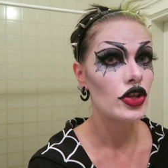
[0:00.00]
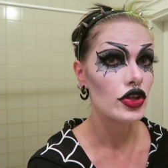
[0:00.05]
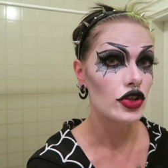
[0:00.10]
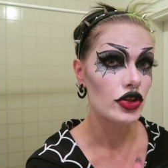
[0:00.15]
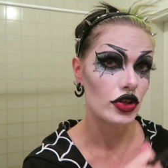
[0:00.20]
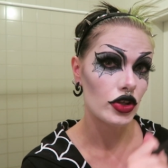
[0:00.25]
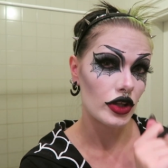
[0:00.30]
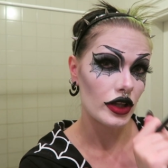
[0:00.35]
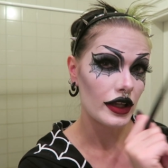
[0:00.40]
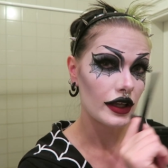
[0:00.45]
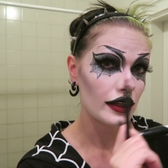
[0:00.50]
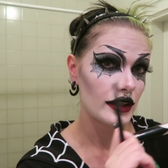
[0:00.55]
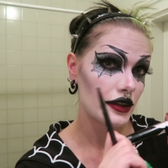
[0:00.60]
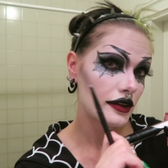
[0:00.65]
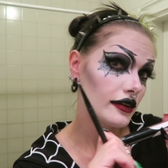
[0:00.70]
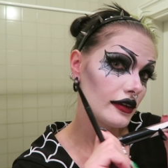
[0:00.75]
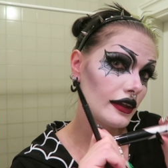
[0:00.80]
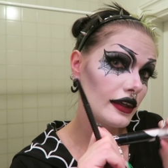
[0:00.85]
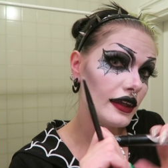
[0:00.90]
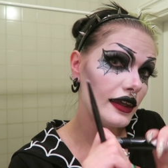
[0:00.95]
so let's
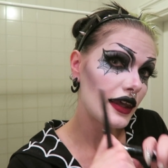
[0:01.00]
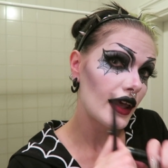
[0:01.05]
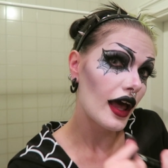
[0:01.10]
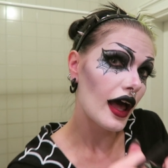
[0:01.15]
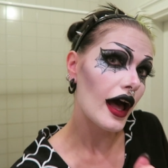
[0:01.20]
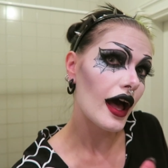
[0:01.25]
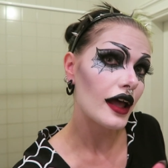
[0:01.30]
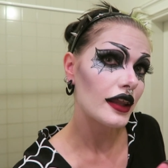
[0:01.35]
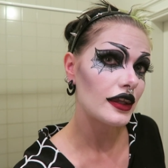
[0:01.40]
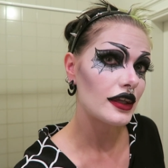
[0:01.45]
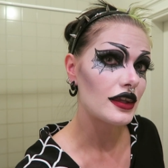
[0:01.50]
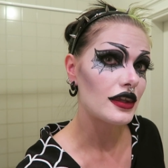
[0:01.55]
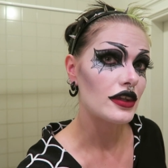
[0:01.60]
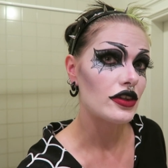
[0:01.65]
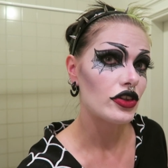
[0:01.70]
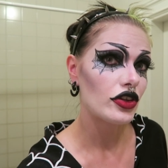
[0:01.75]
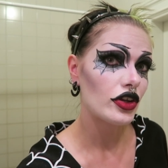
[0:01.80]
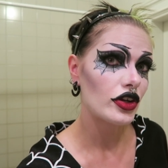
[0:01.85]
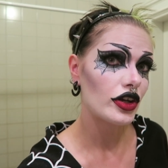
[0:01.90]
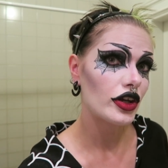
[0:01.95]
see how this
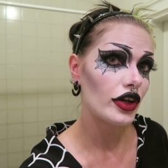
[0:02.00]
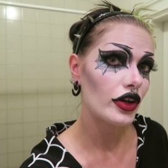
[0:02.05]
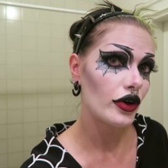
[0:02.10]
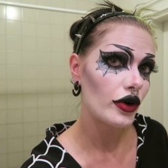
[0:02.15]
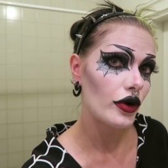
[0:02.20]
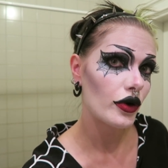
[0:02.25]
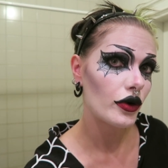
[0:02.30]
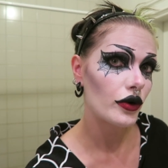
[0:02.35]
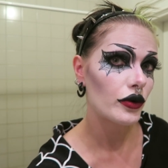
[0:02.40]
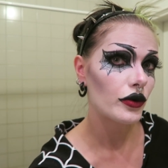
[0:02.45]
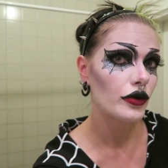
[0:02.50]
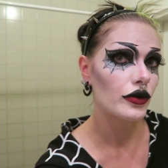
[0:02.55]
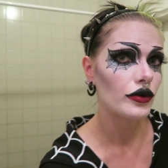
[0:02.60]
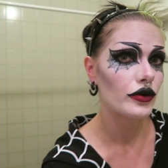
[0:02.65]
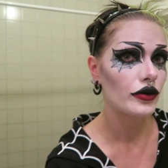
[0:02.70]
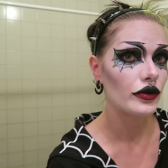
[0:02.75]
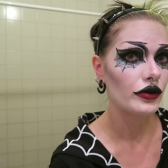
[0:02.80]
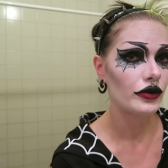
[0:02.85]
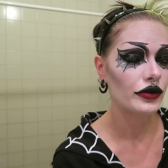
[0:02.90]
is gonna go.